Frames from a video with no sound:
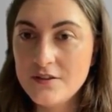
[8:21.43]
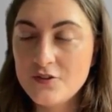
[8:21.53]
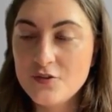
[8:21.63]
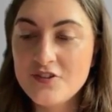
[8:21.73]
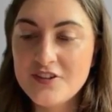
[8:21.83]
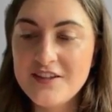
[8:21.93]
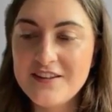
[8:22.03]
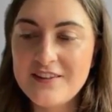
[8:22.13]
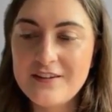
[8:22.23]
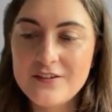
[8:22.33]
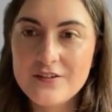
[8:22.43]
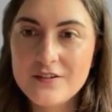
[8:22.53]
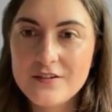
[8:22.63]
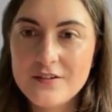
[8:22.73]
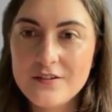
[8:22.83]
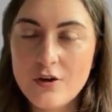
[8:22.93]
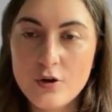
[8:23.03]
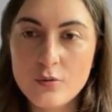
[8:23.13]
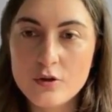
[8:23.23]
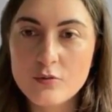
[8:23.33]
So to say that this
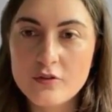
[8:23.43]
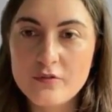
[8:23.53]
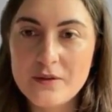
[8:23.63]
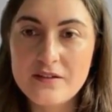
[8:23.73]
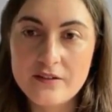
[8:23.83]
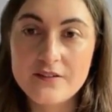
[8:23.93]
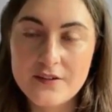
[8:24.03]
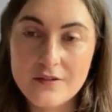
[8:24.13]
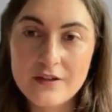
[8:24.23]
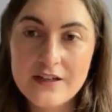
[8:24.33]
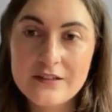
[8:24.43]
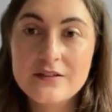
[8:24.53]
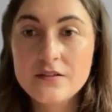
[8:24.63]
artwork would have been on the sale rack,